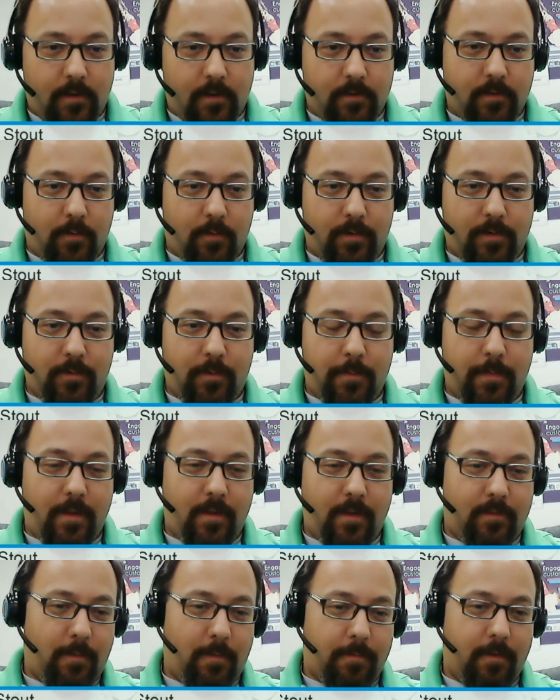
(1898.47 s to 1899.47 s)
So which would
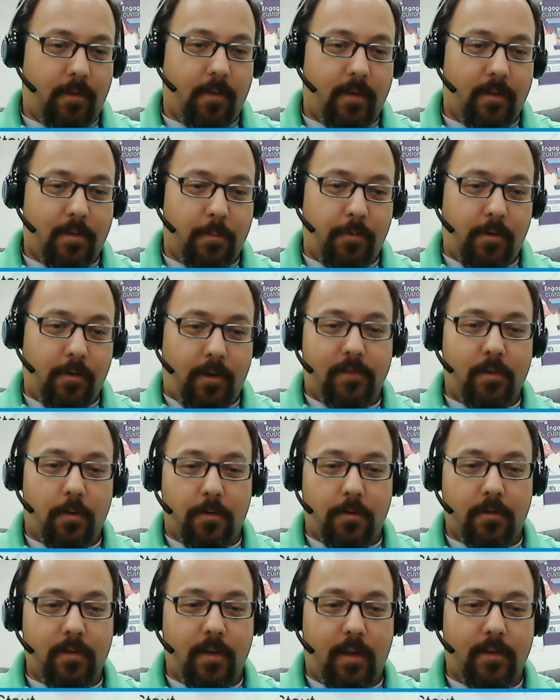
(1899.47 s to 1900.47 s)
be something like the
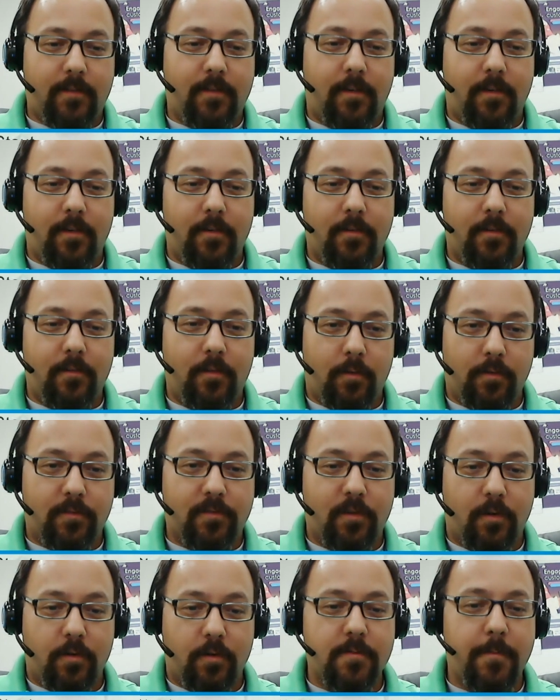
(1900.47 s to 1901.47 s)
placeholder text in your
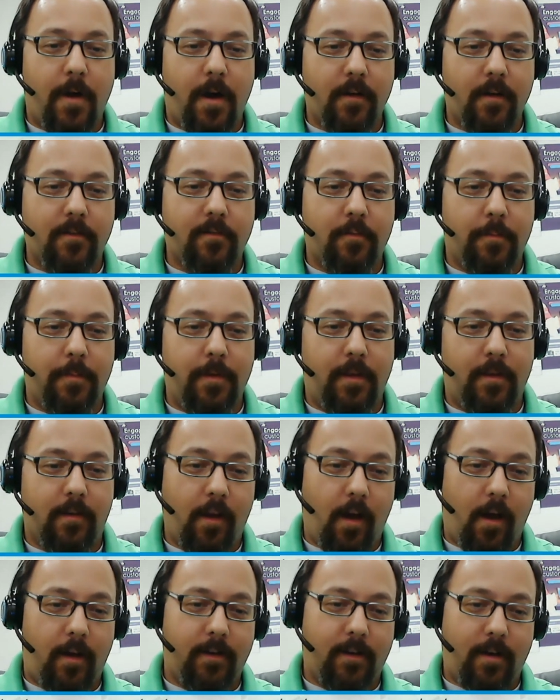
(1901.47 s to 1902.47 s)
search box would be
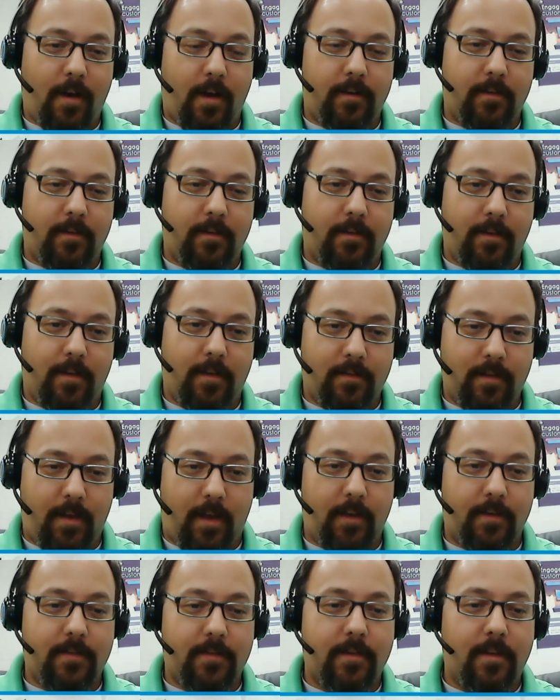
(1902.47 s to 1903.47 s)
non-content
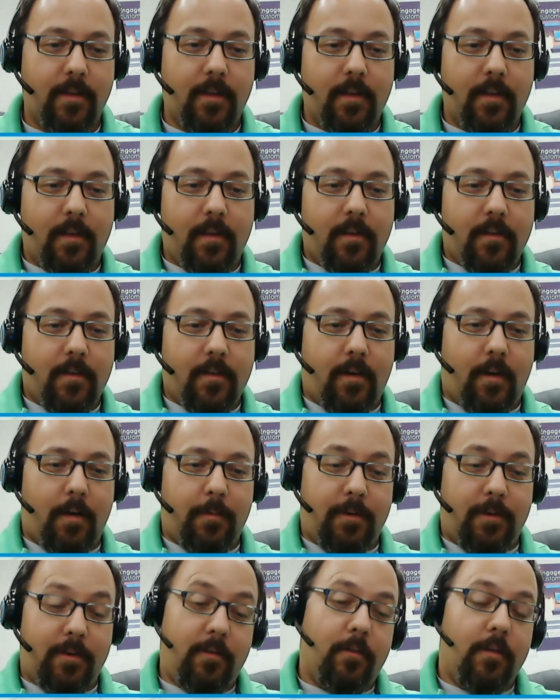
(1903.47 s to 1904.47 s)
text.
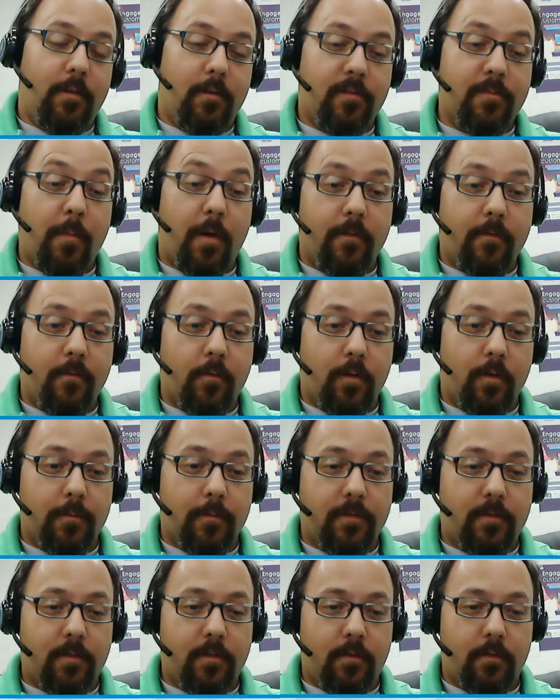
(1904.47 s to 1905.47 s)
But you can use smart
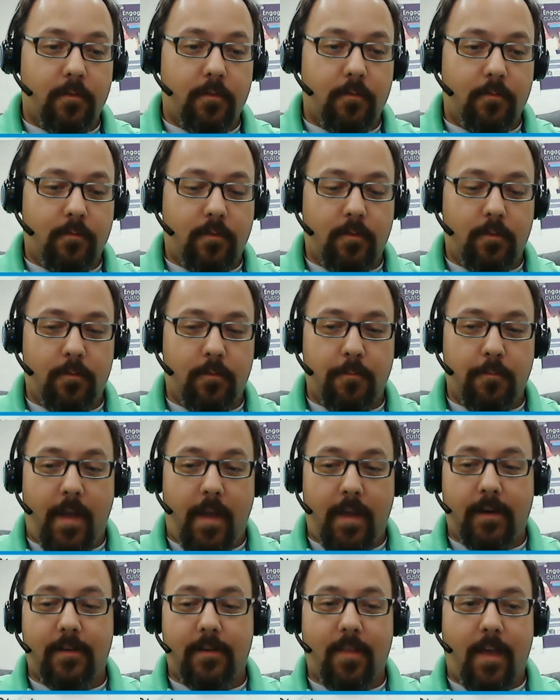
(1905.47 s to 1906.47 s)
forms to
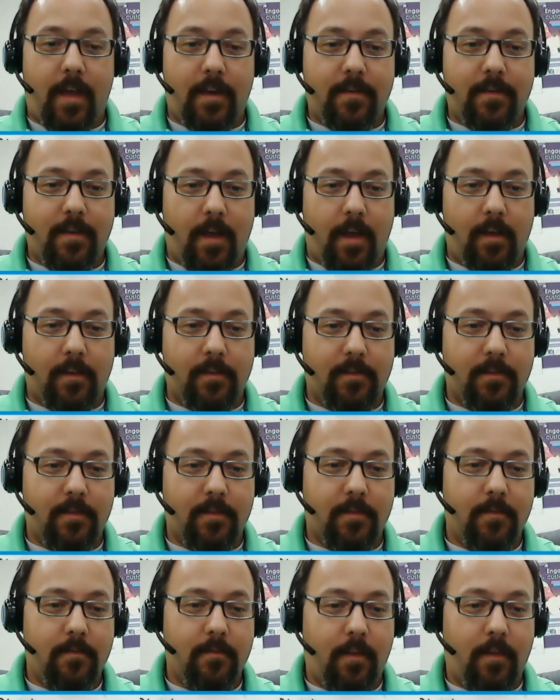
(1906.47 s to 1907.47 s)
manage that text
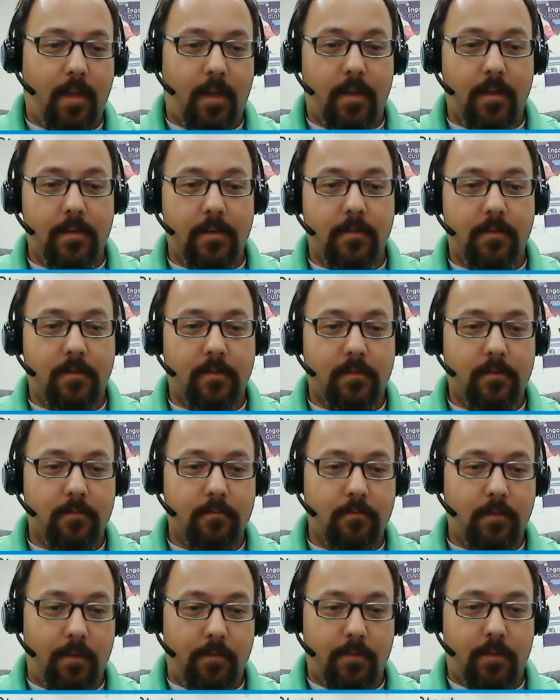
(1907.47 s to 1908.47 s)
and
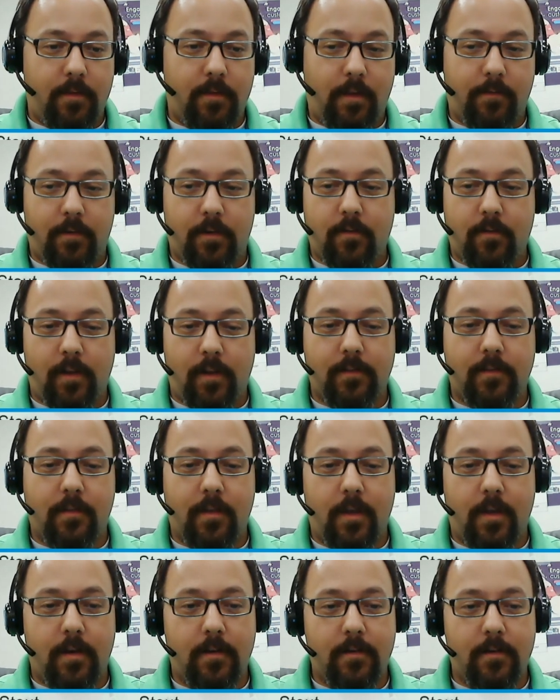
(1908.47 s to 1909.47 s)
even
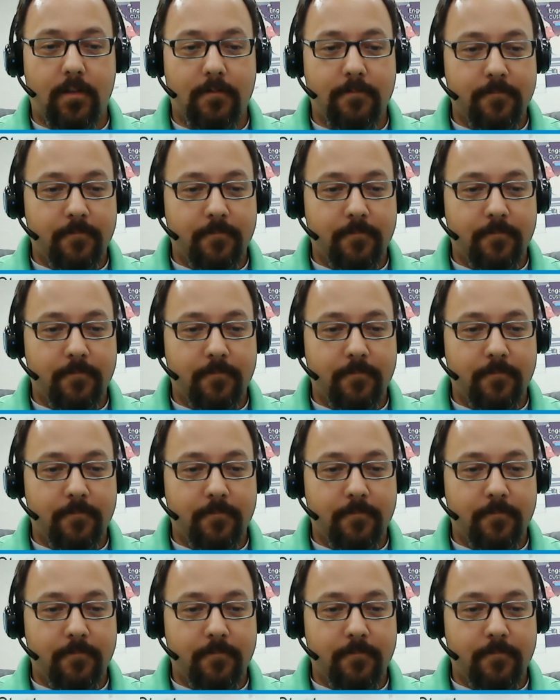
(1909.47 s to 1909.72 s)
translate it.